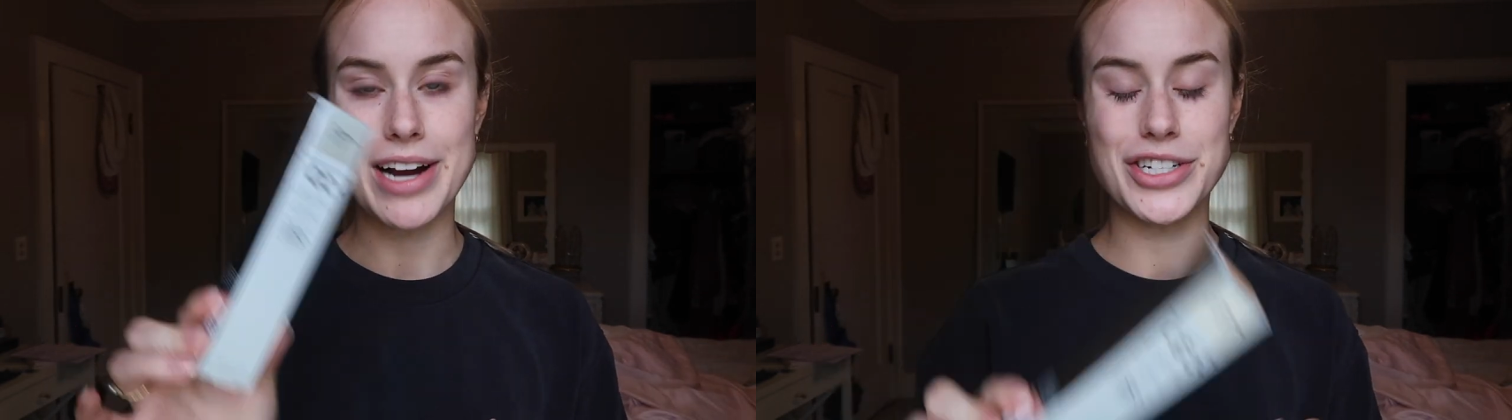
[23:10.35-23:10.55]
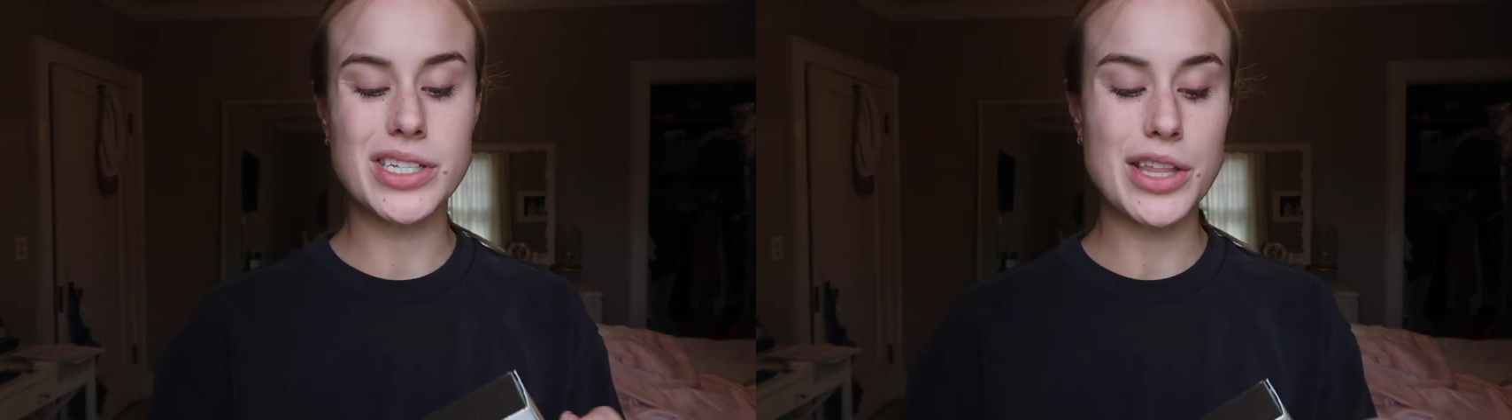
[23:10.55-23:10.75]

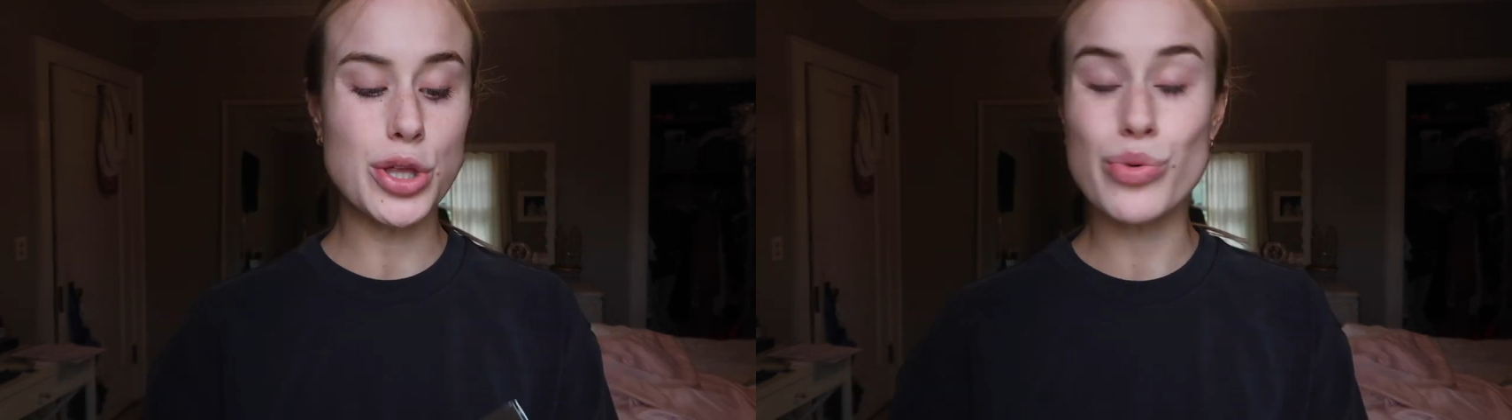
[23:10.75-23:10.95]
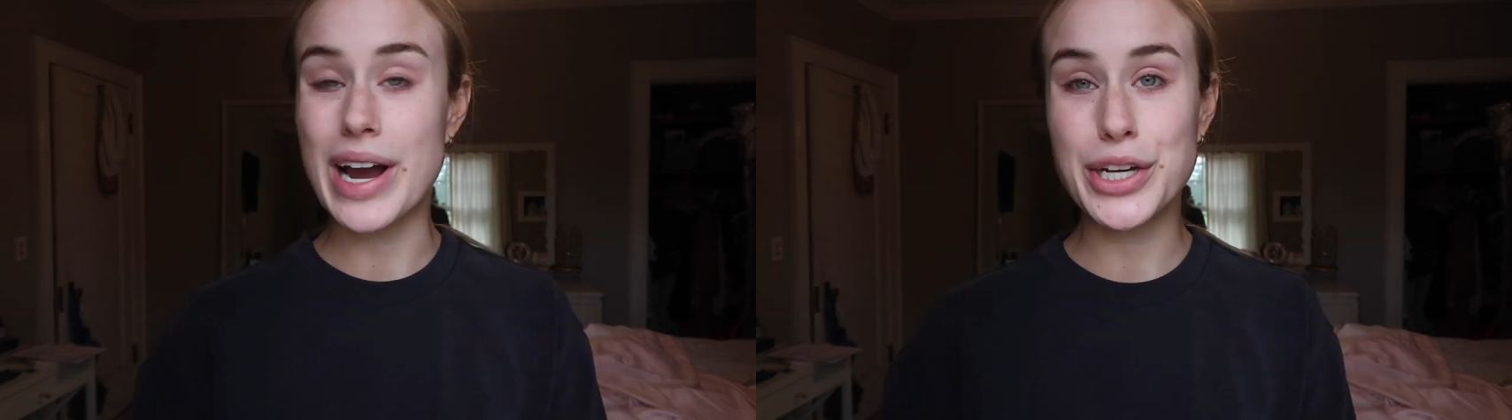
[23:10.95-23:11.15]
I just
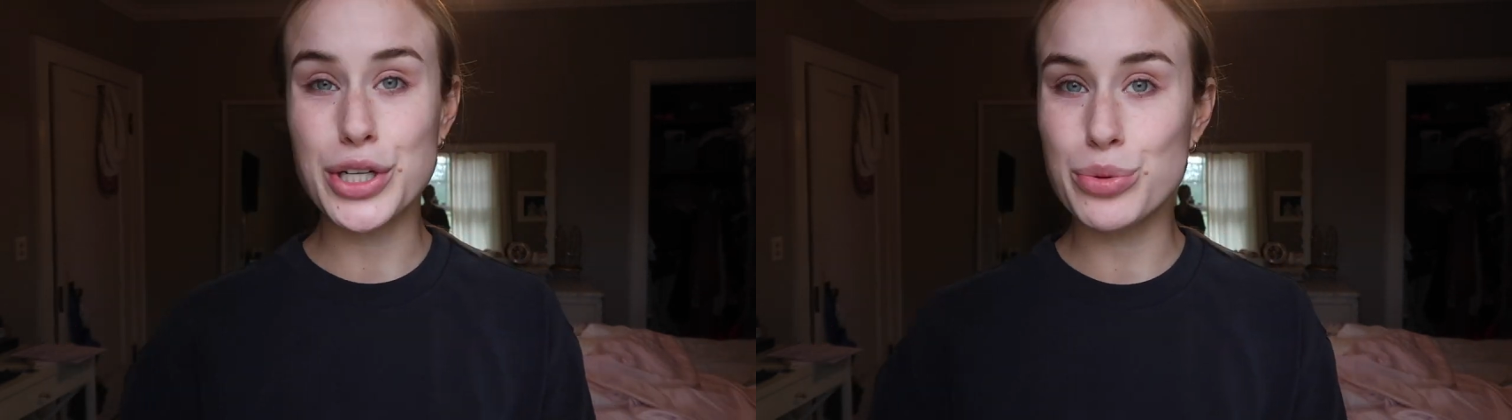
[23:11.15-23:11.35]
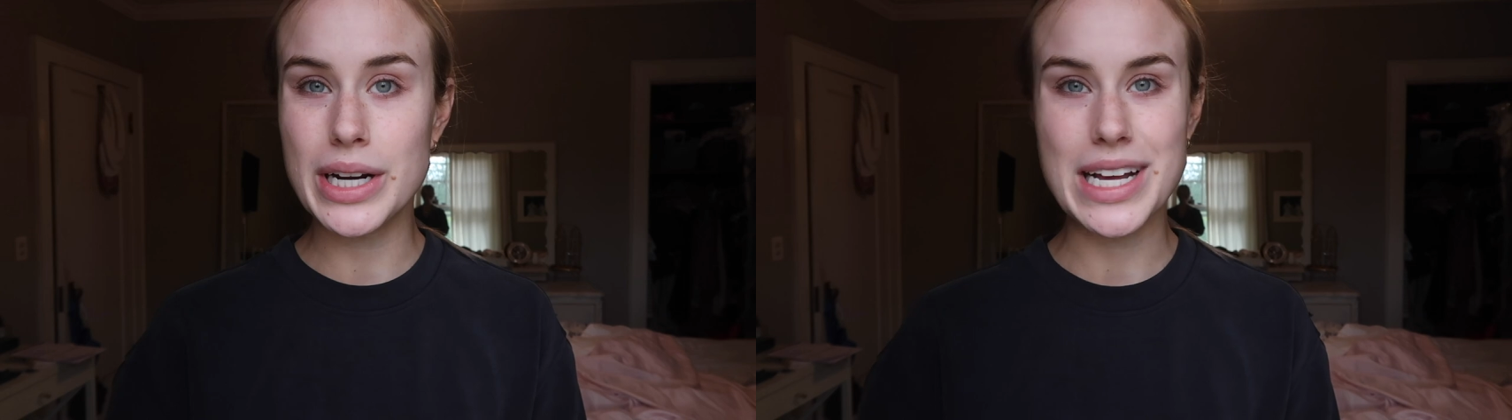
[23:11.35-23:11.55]
get the
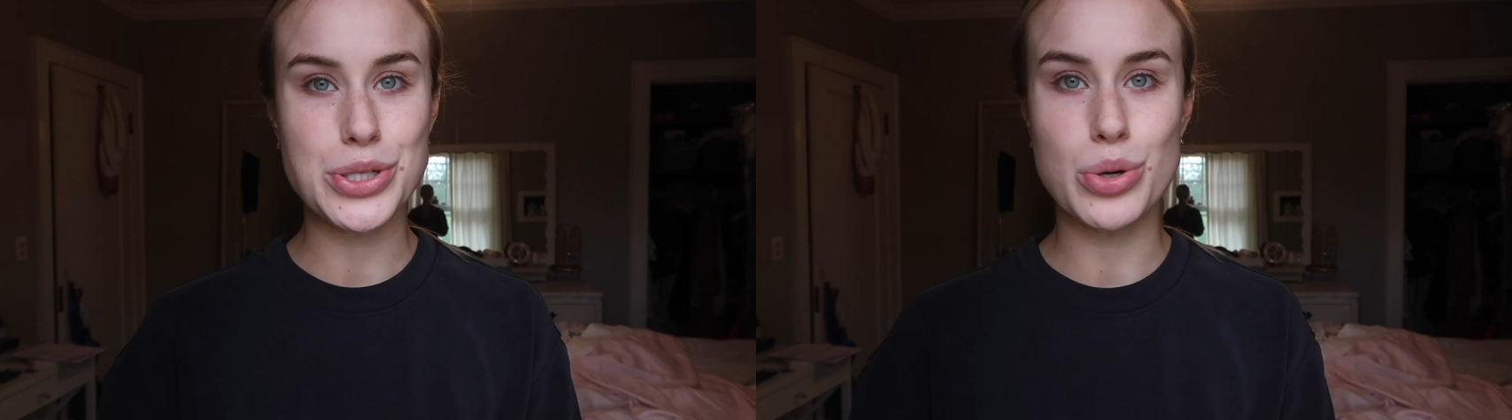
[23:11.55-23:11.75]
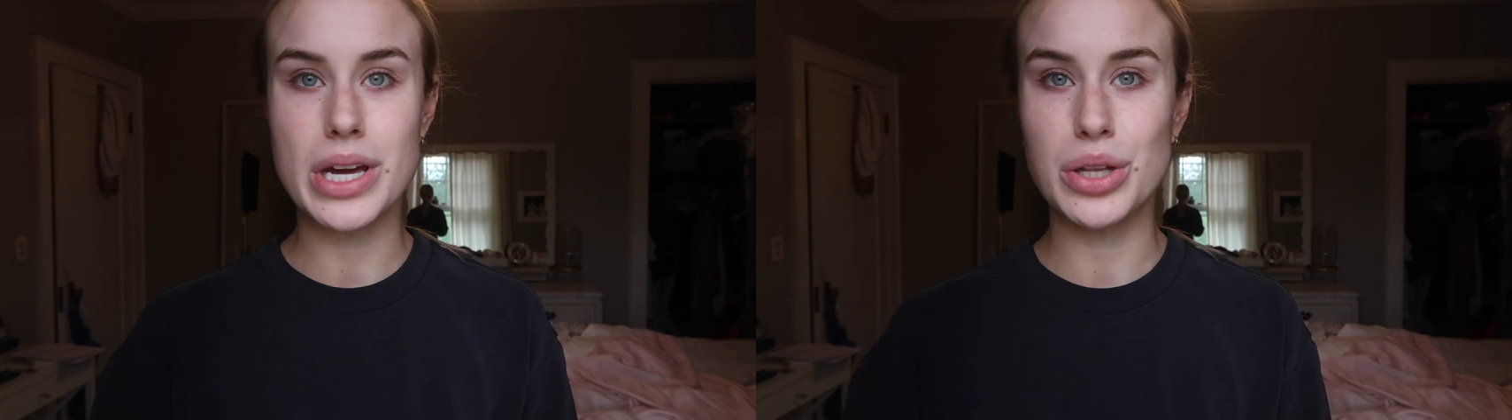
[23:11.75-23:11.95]
regular one. I
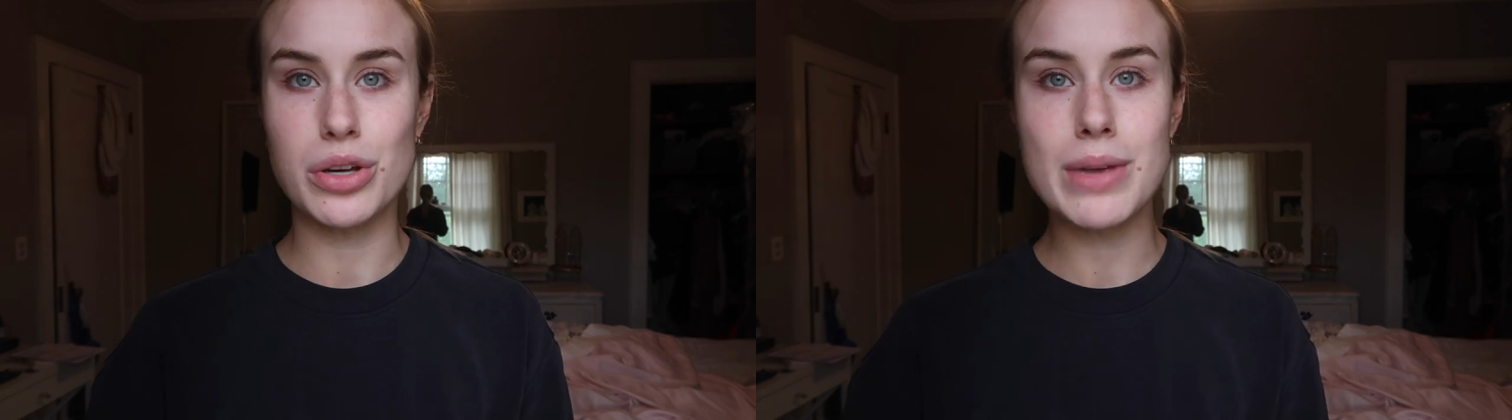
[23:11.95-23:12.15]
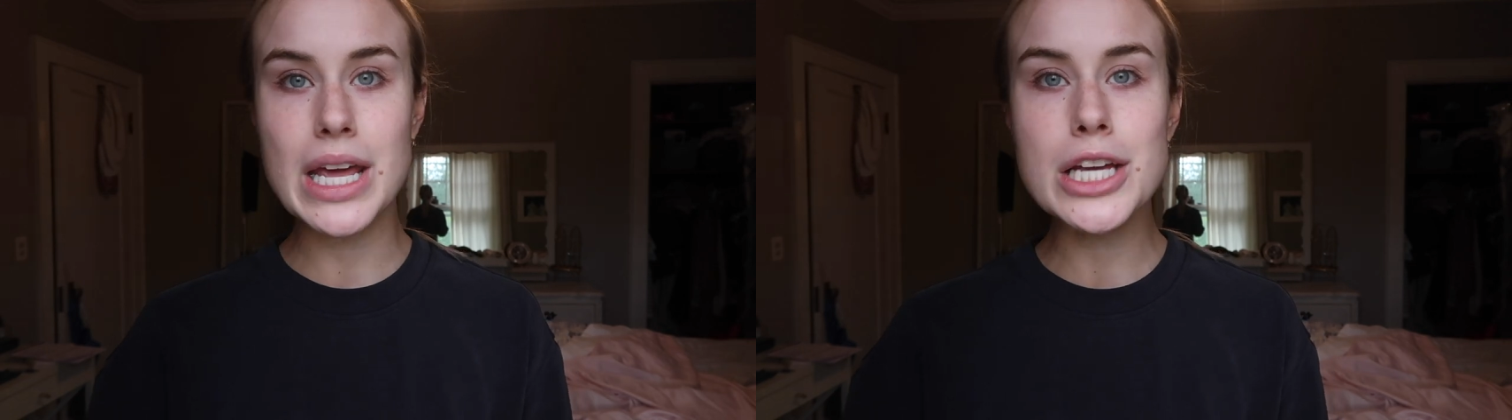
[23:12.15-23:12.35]
don't get
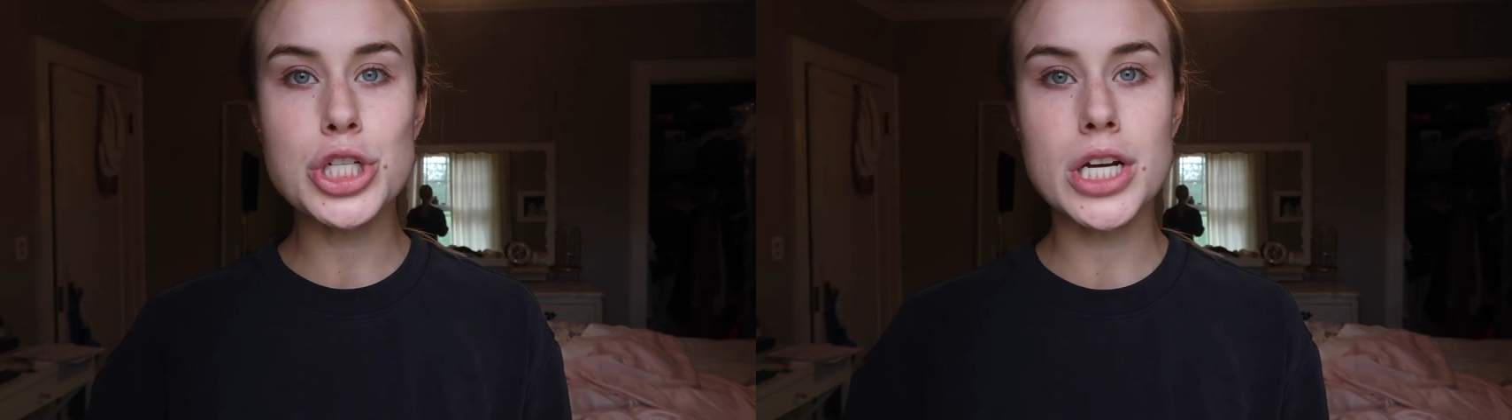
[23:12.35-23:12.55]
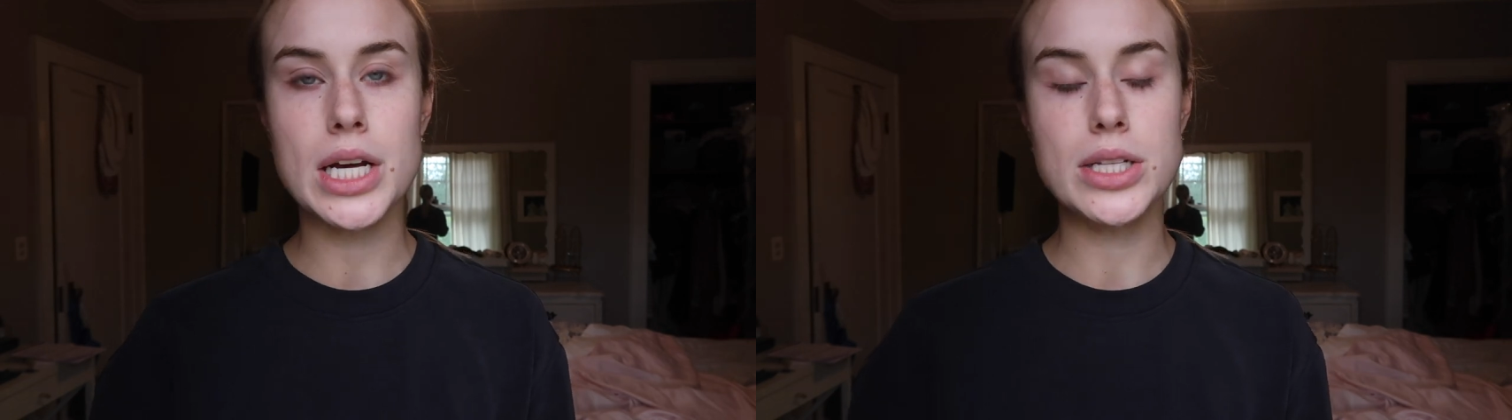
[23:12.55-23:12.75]
illumination.